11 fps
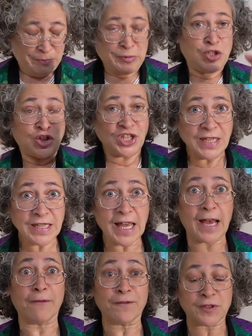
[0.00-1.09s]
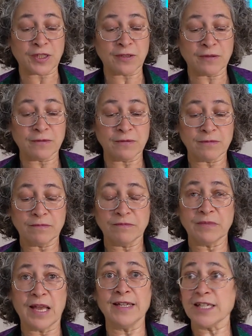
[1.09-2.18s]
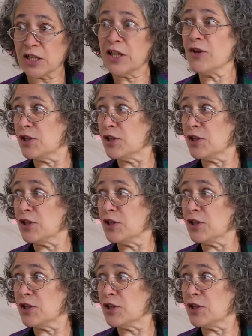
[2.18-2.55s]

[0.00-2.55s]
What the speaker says: she left and declared